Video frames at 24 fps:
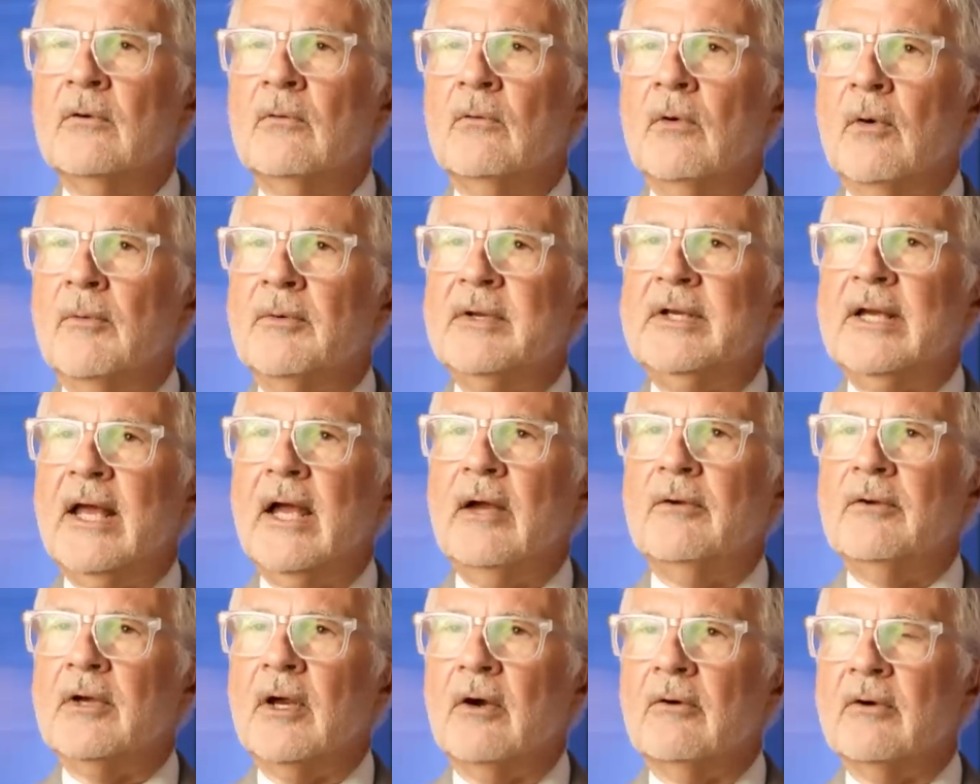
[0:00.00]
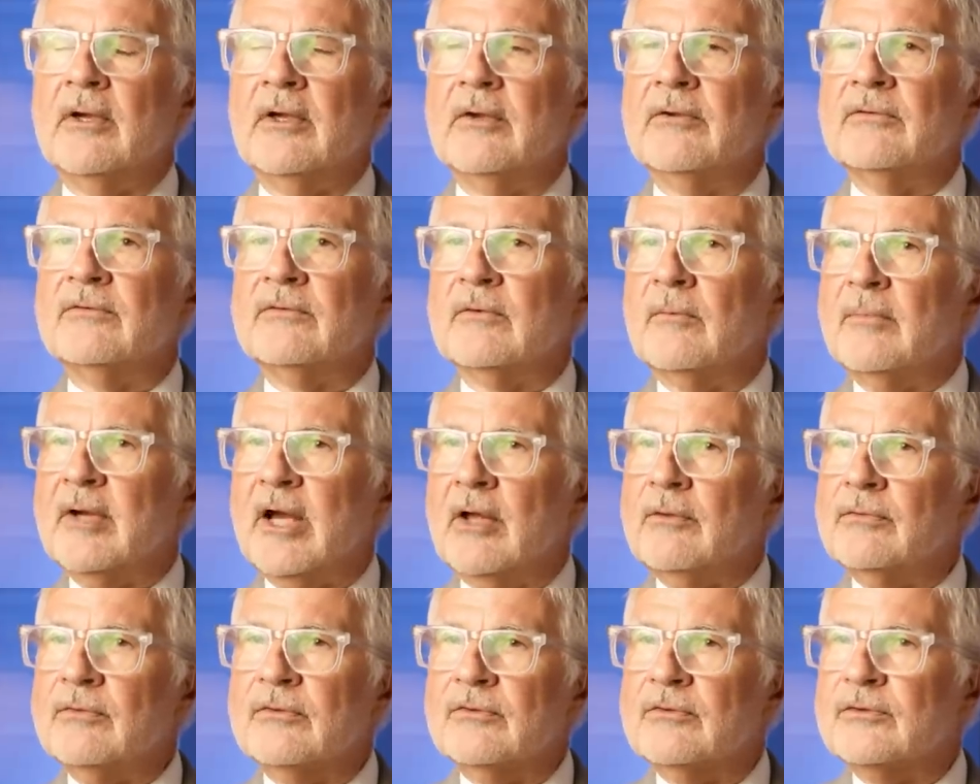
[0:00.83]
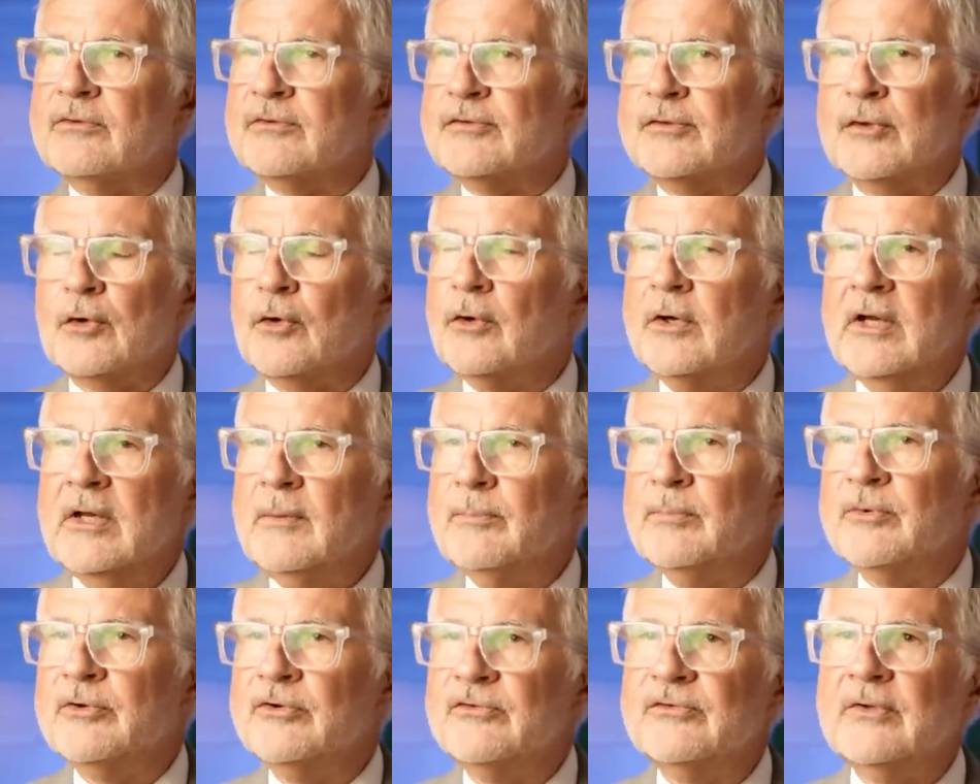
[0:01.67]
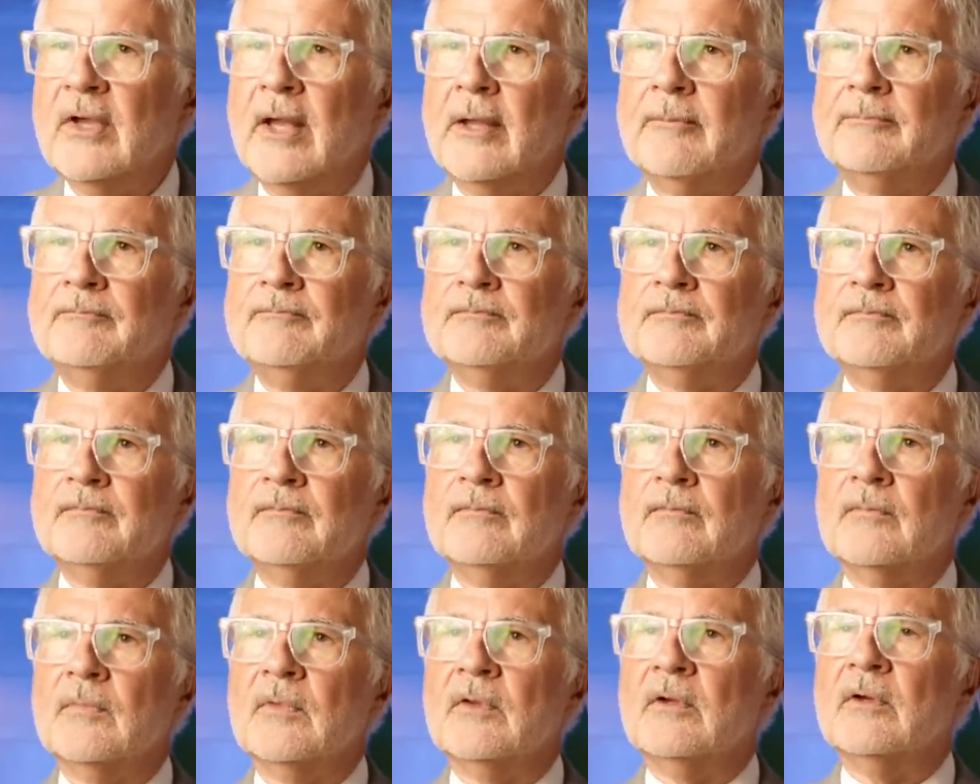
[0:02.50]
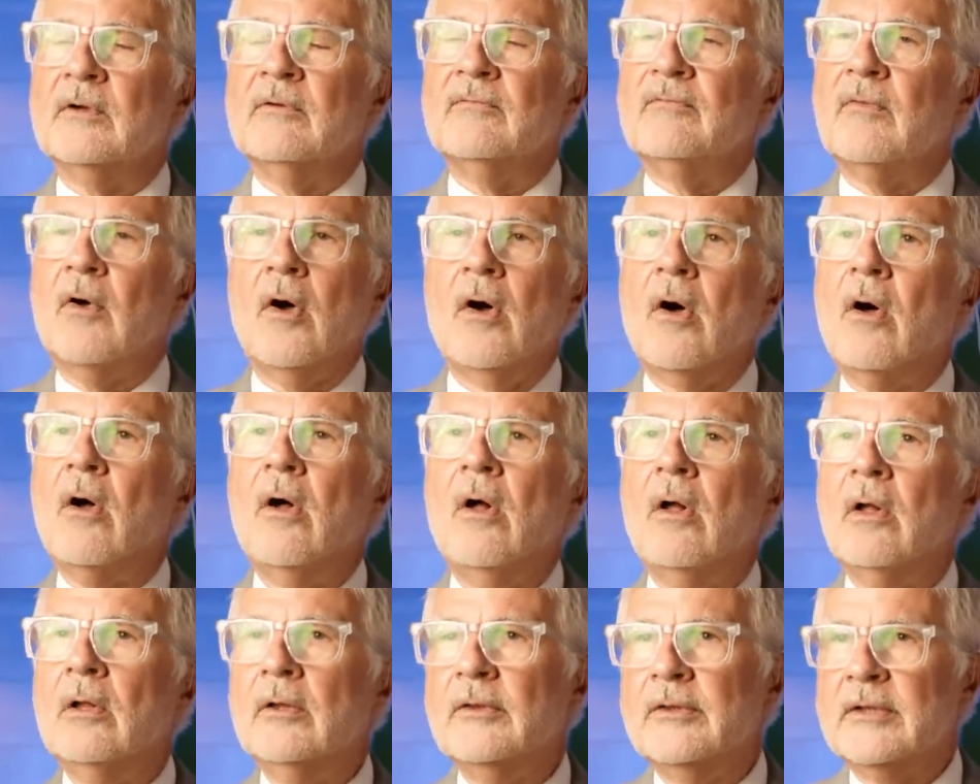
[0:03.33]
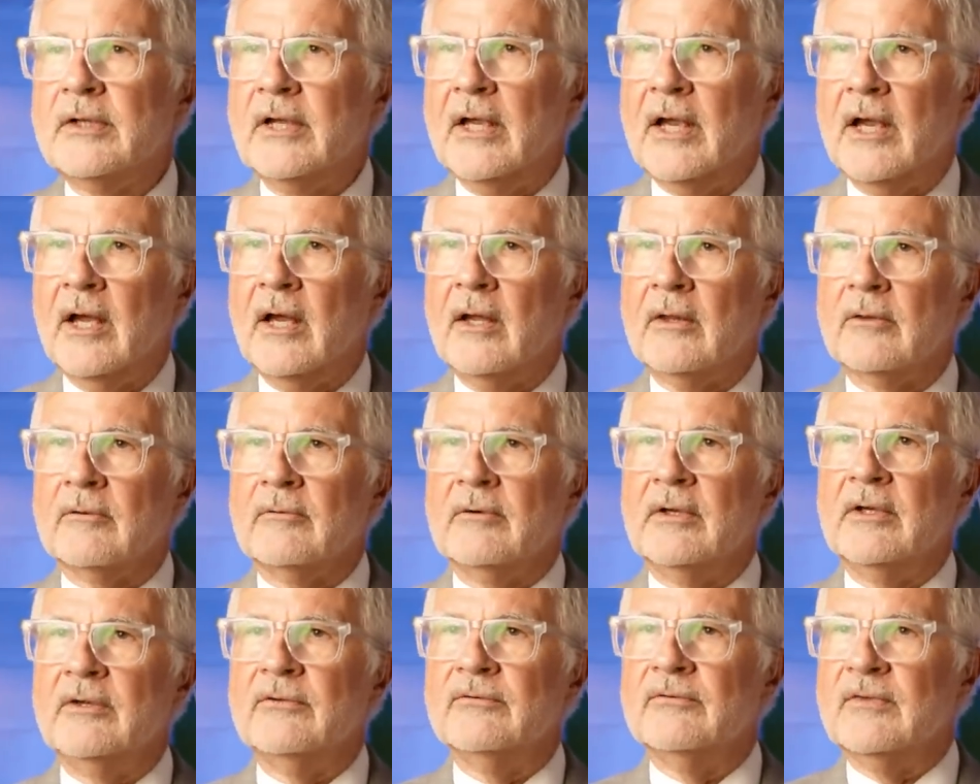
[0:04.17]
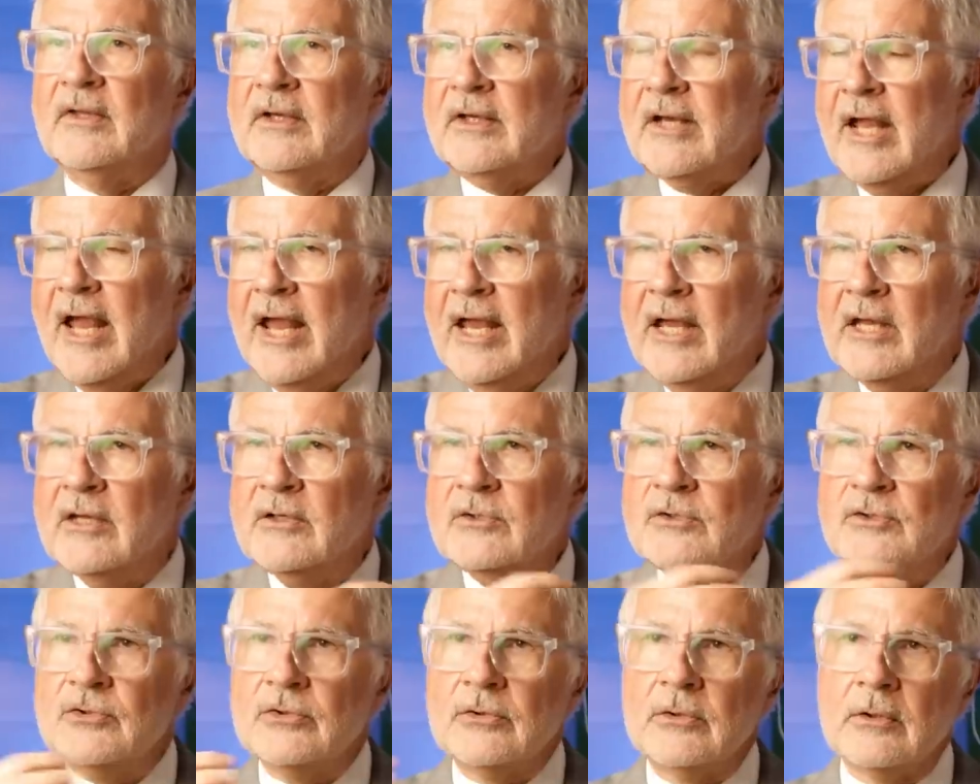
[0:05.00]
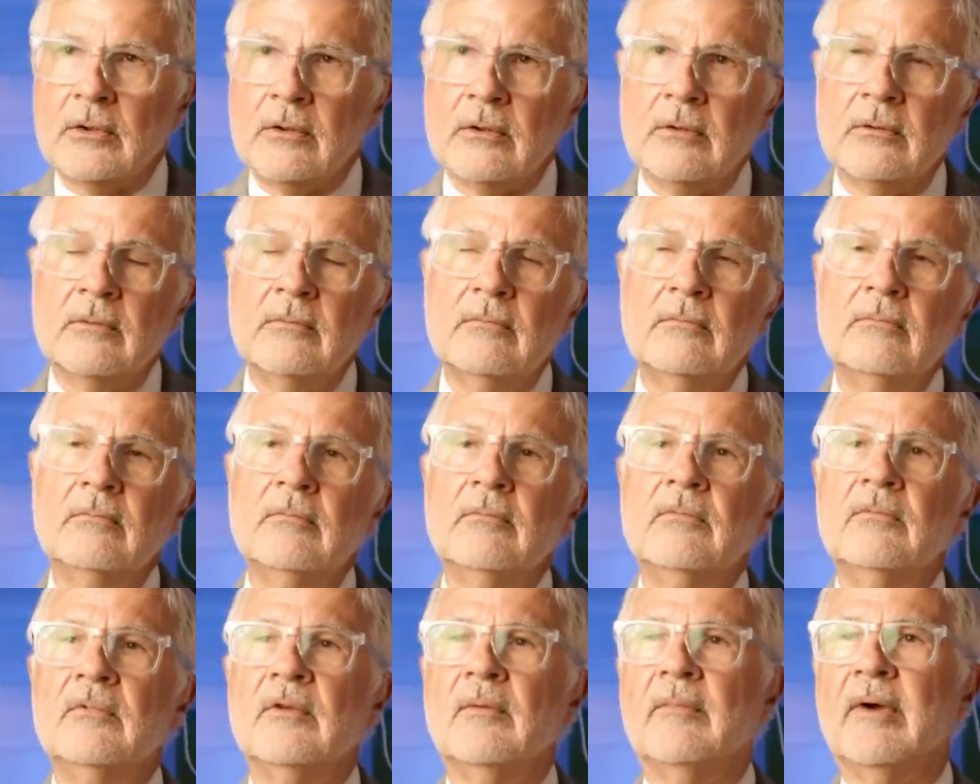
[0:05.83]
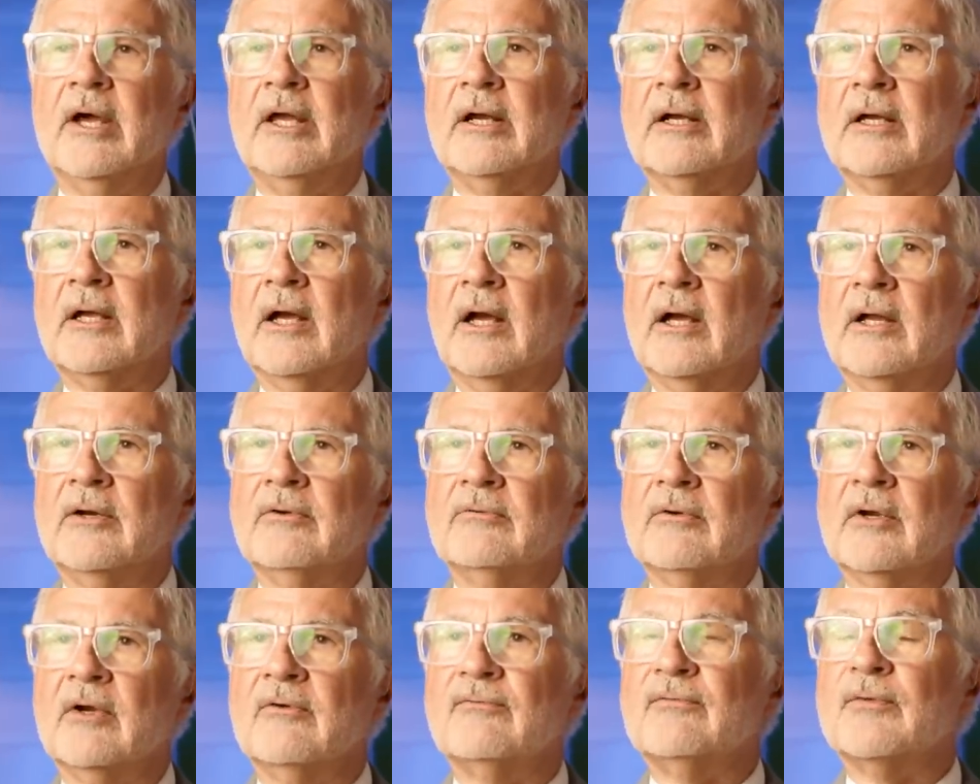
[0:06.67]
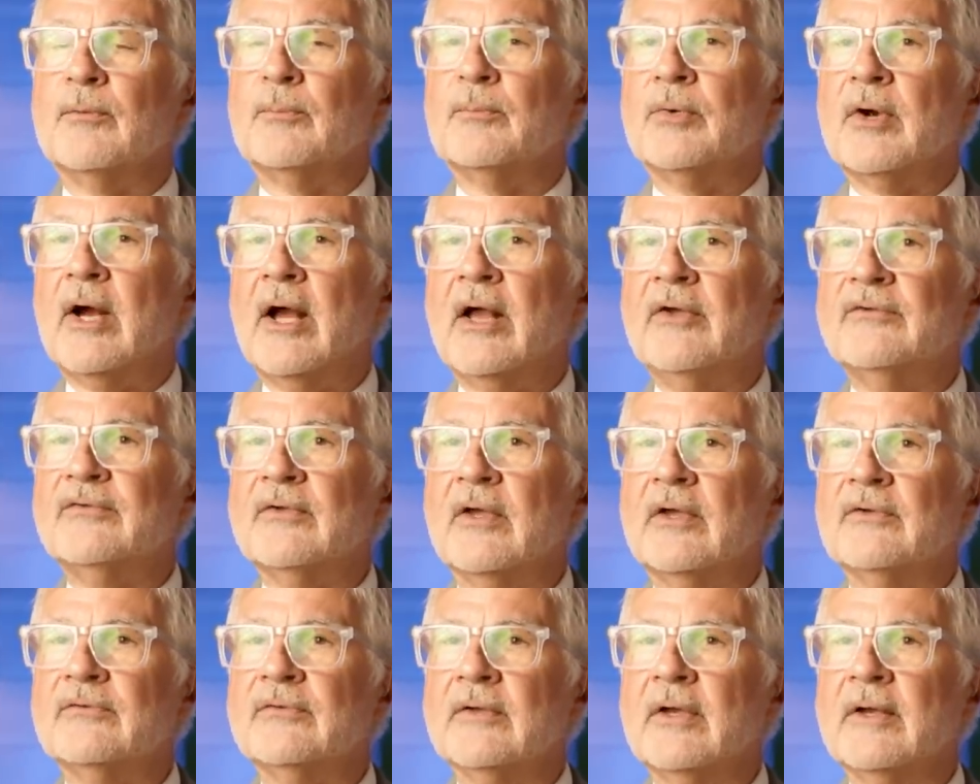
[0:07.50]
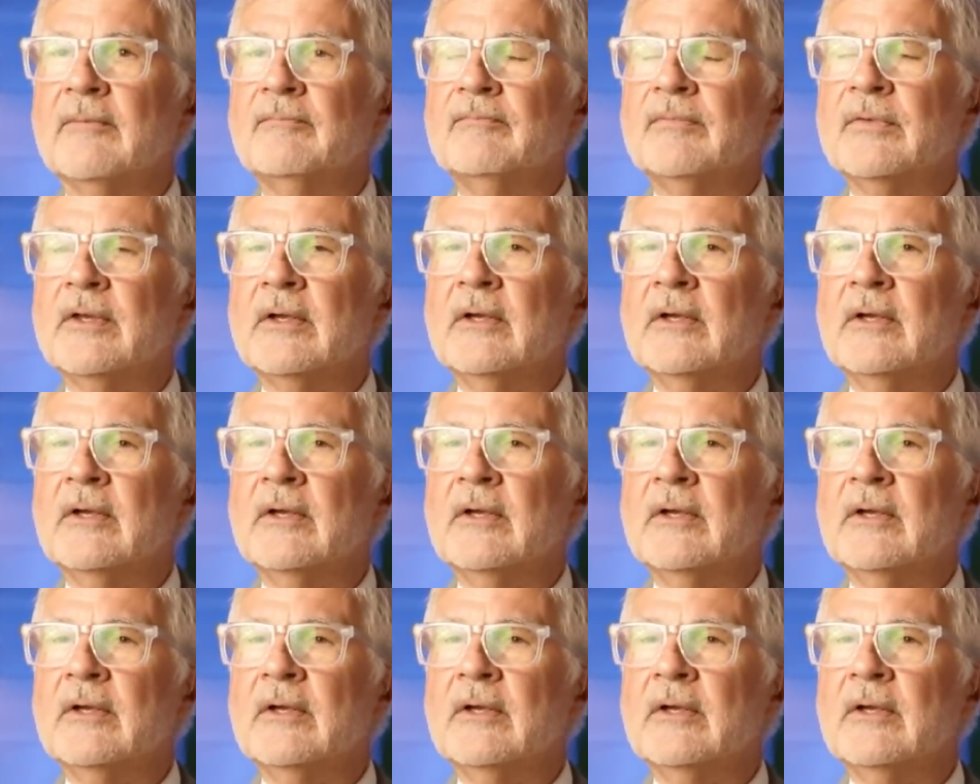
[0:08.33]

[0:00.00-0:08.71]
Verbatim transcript: What we now know is about 30% of all the calories that enter the mitochondria for processing